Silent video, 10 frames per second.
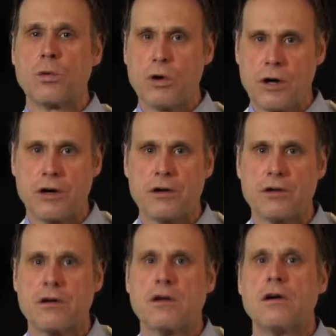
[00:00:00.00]
word
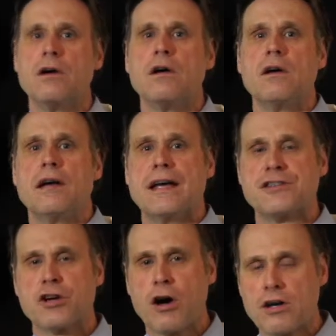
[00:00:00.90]
and
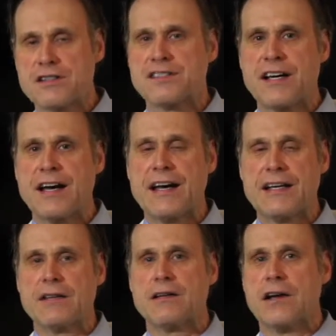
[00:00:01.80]
it's hard to
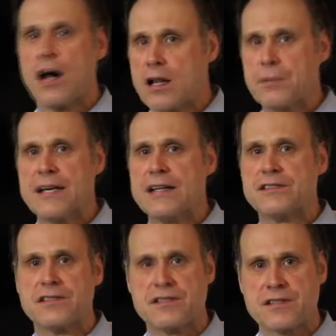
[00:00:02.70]
say, and all it
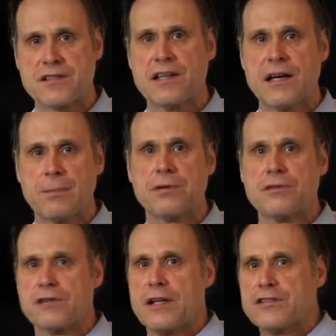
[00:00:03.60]
means is slip.
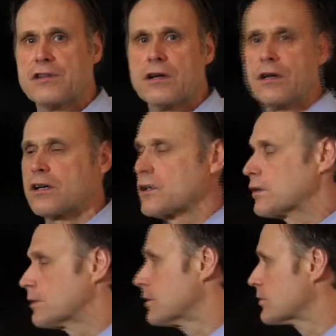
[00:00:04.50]
So let's look at
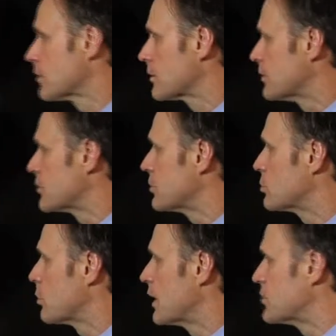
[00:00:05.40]
this
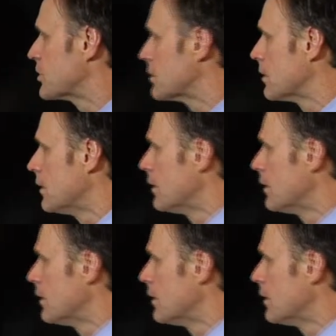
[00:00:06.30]
situation.